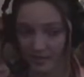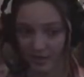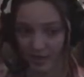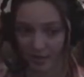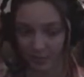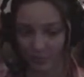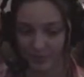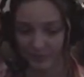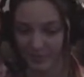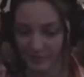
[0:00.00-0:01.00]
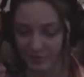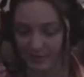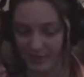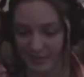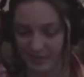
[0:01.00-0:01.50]
What we've been
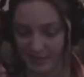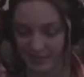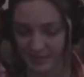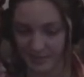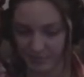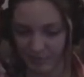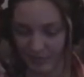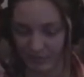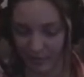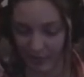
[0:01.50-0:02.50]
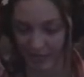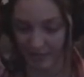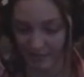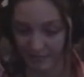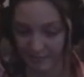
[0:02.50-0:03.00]
doing is we've been
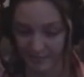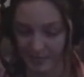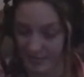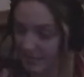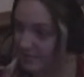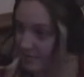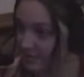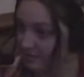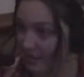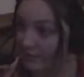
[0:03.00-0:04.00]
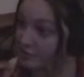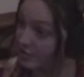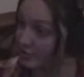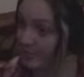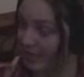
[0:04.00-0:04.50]
running 6D. Last
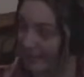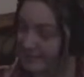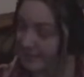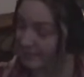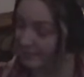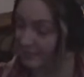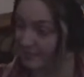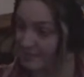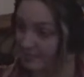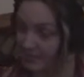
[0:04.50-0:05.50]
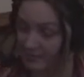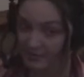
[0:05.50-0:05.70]
year we had a 7th defenseman.